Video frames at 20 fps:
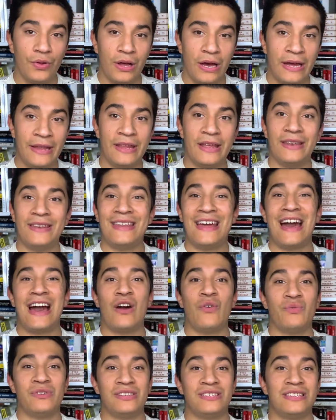and then now
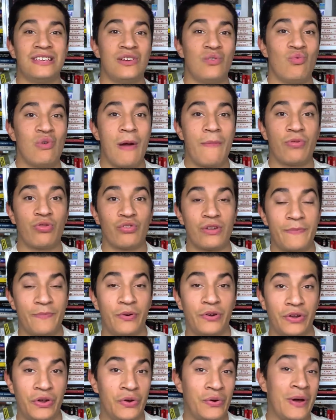we see Web
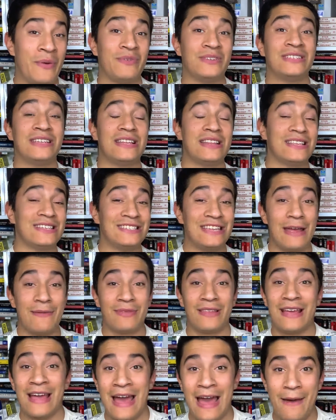3.0, and we see the same
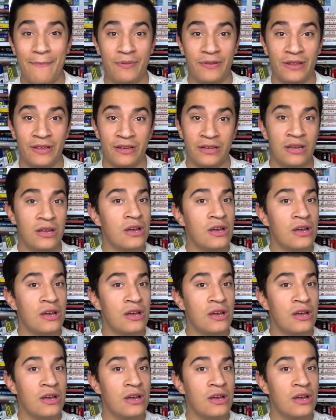thing happening,